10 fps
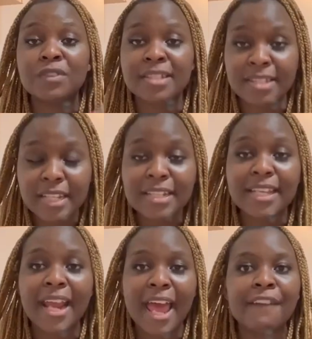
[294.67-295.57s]
receipt
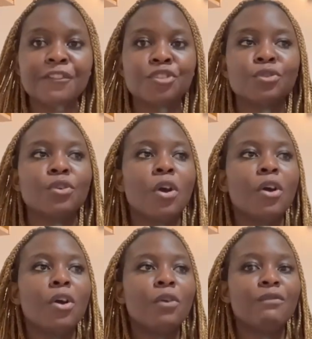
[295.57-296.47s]
than have to
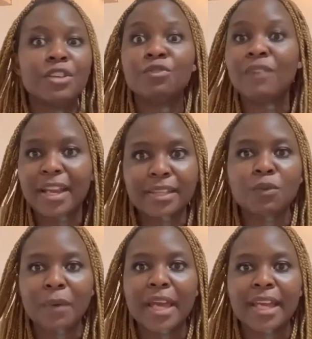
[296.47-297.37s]
regret the
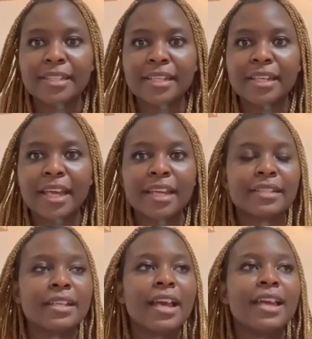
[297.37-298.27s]
way I did and